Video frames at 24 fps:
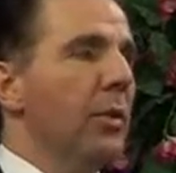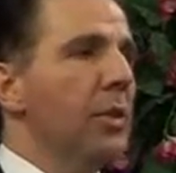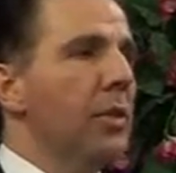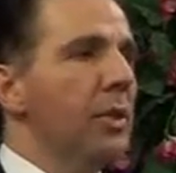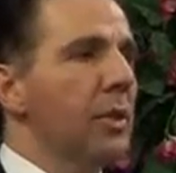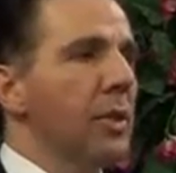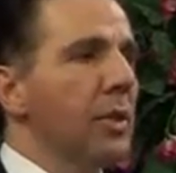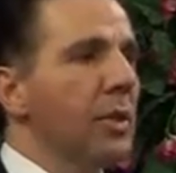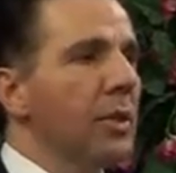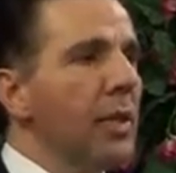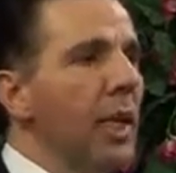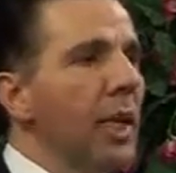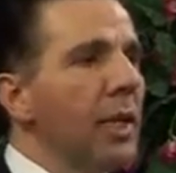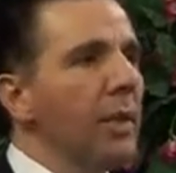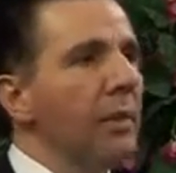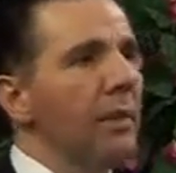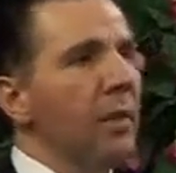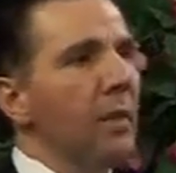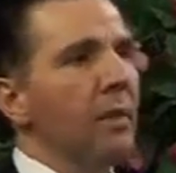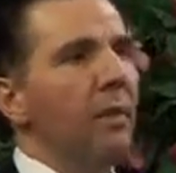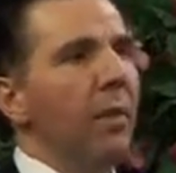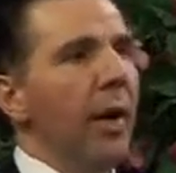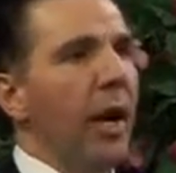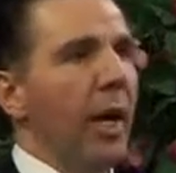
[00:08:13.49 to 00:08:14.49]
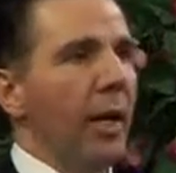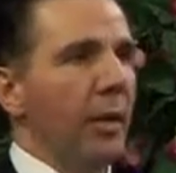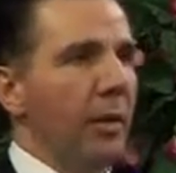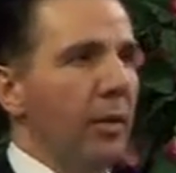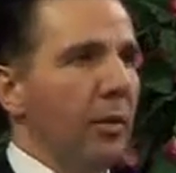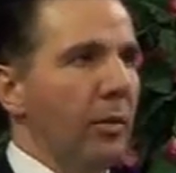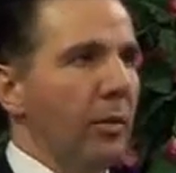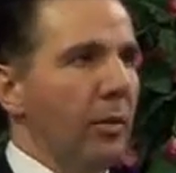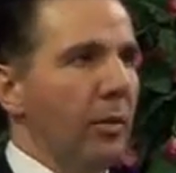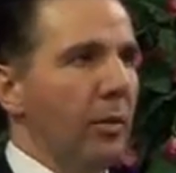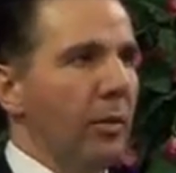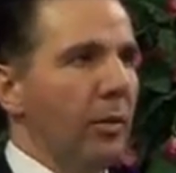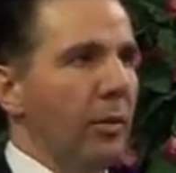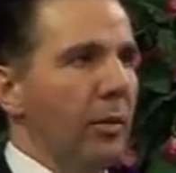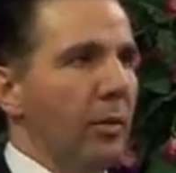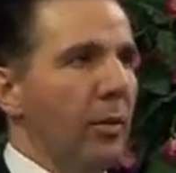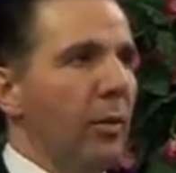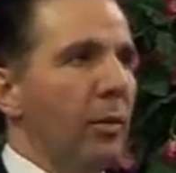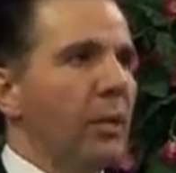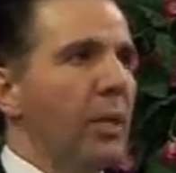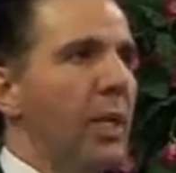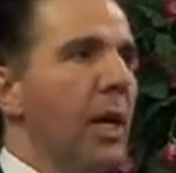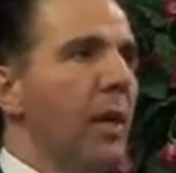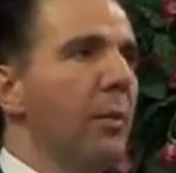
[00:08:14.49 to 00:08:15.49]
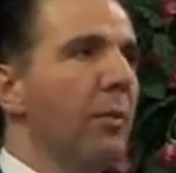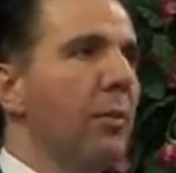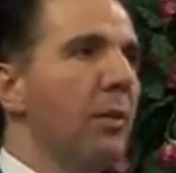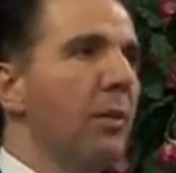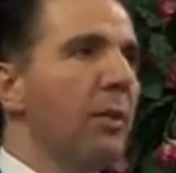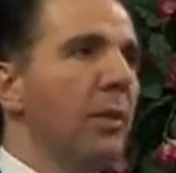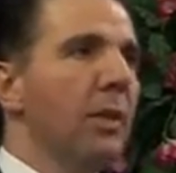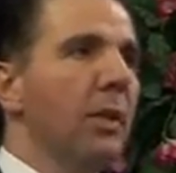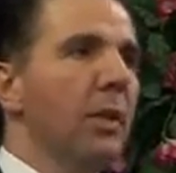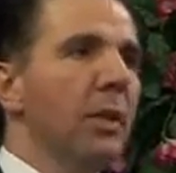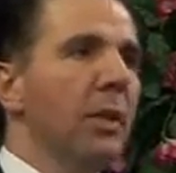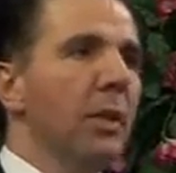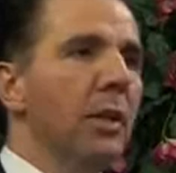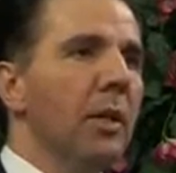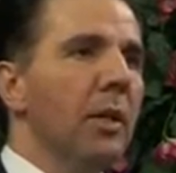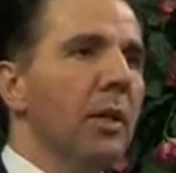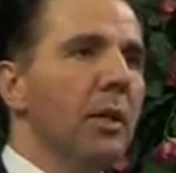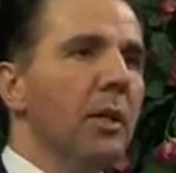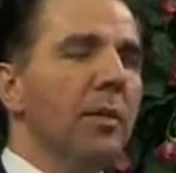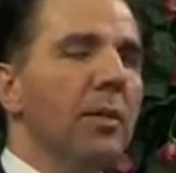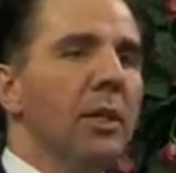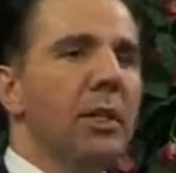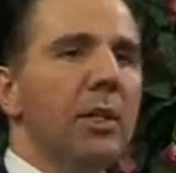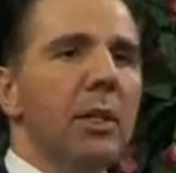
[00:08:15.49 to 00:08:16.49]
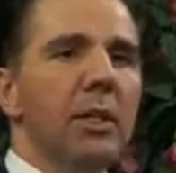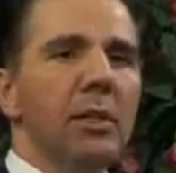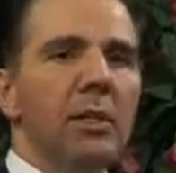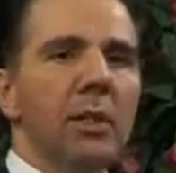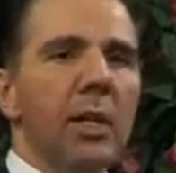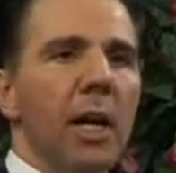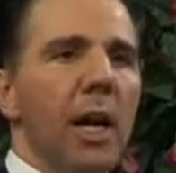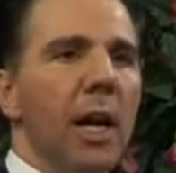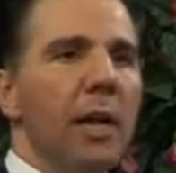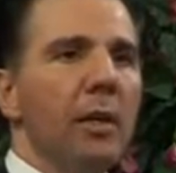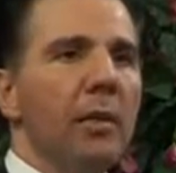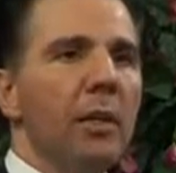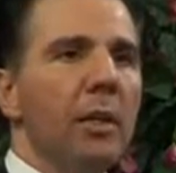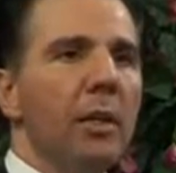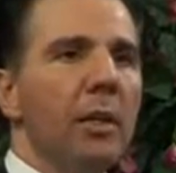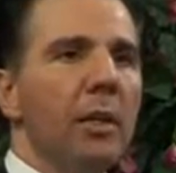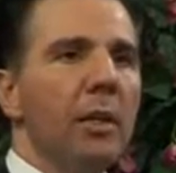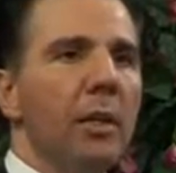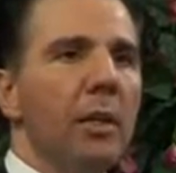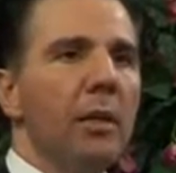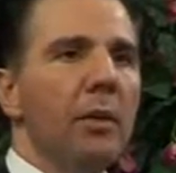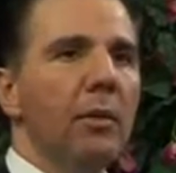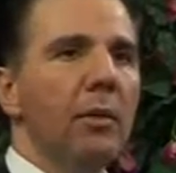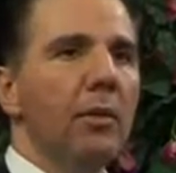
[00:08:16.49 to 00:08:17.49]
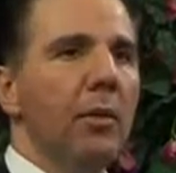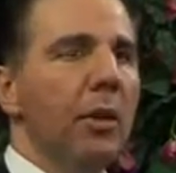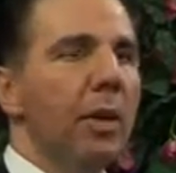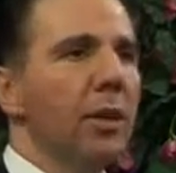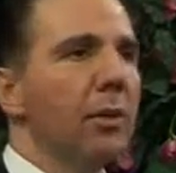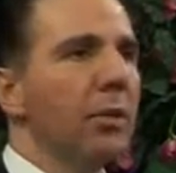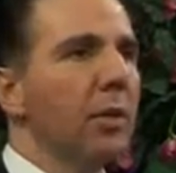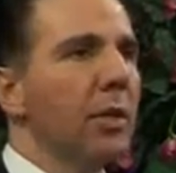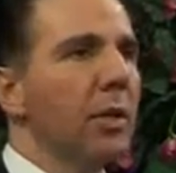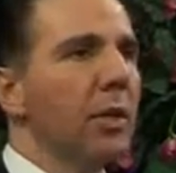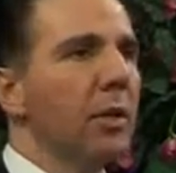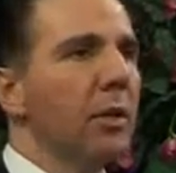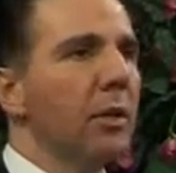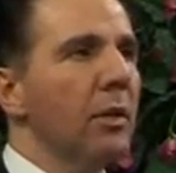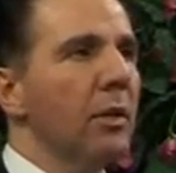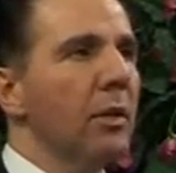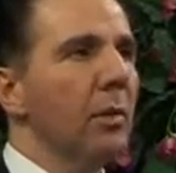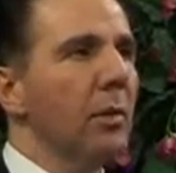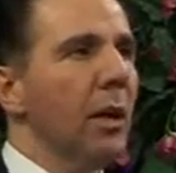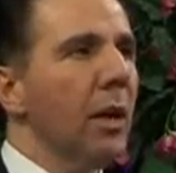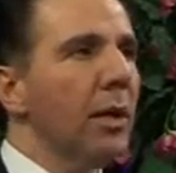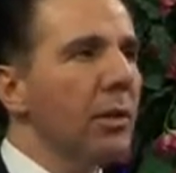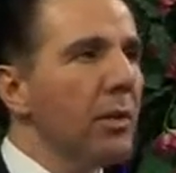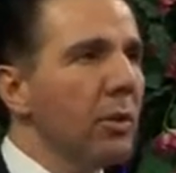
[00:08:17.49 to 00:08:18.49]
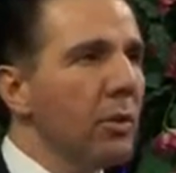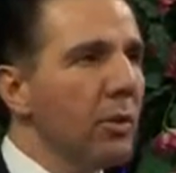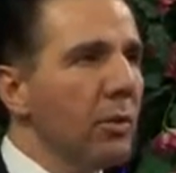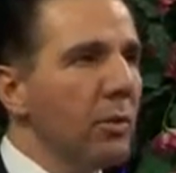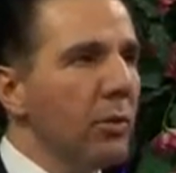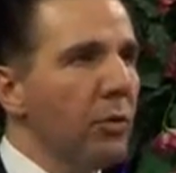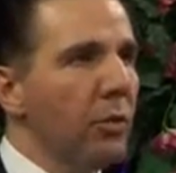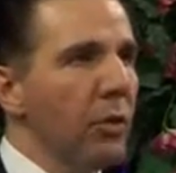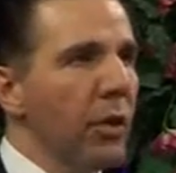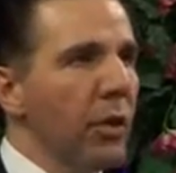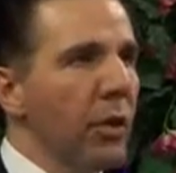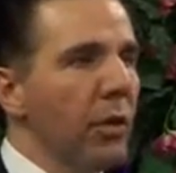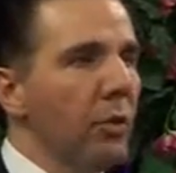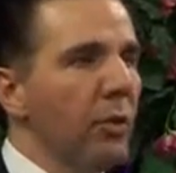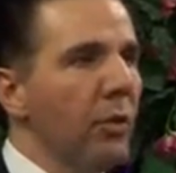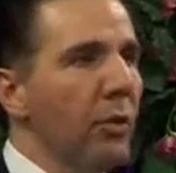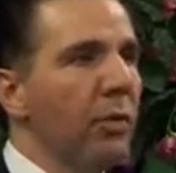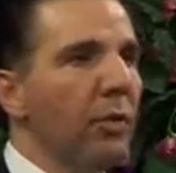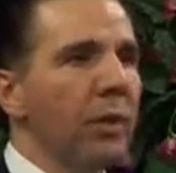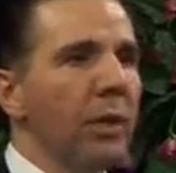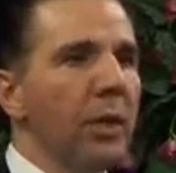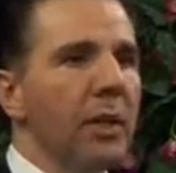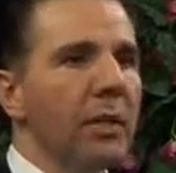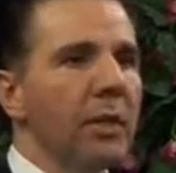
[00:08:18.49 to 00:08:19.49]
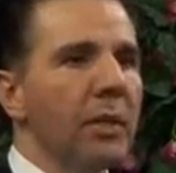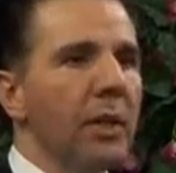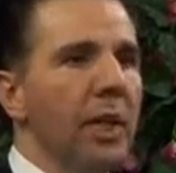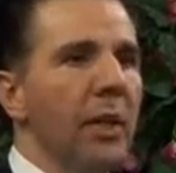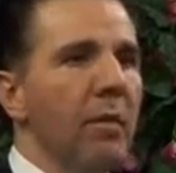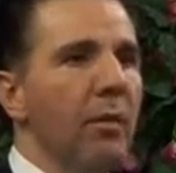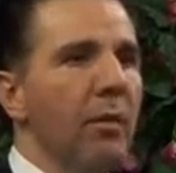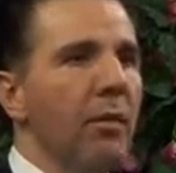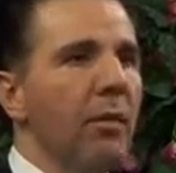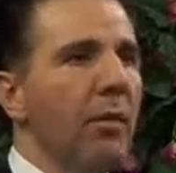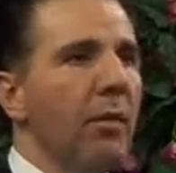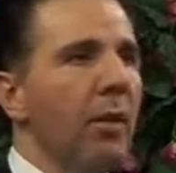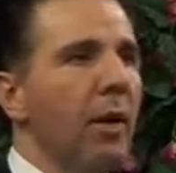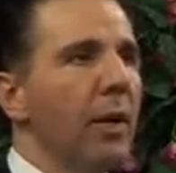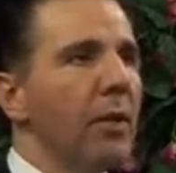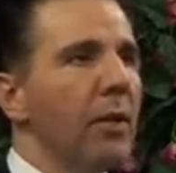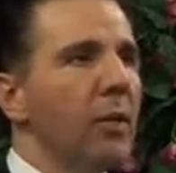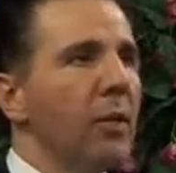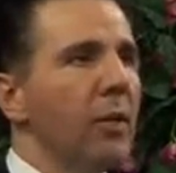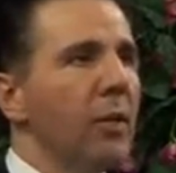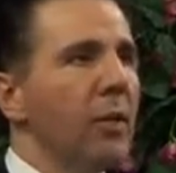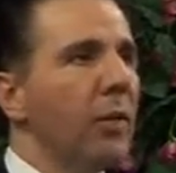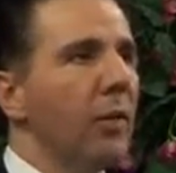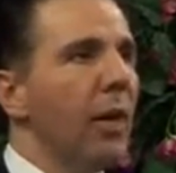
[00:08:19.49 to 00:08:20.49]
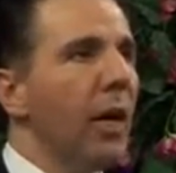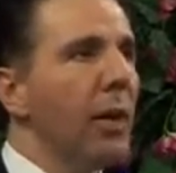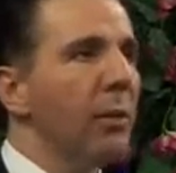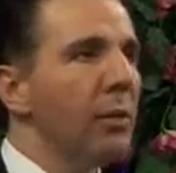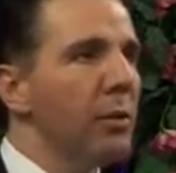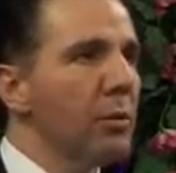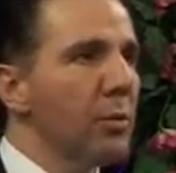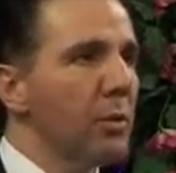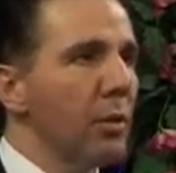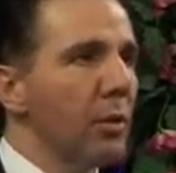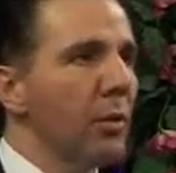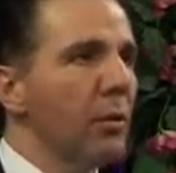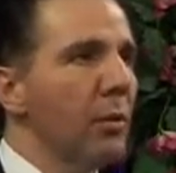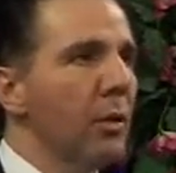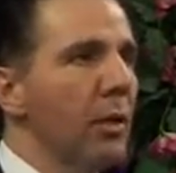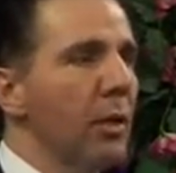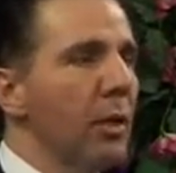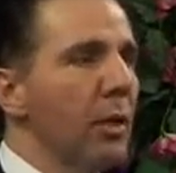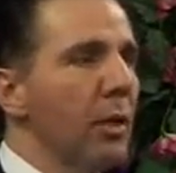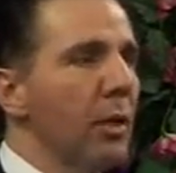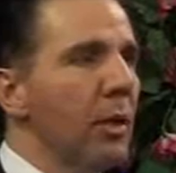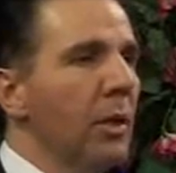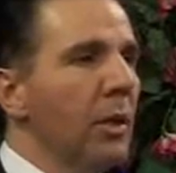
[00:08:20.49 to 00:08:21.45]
This is a scientific fact. For example, if it doesn't have a functioning mitochondria, or if it doesn't have a functioning ribosome,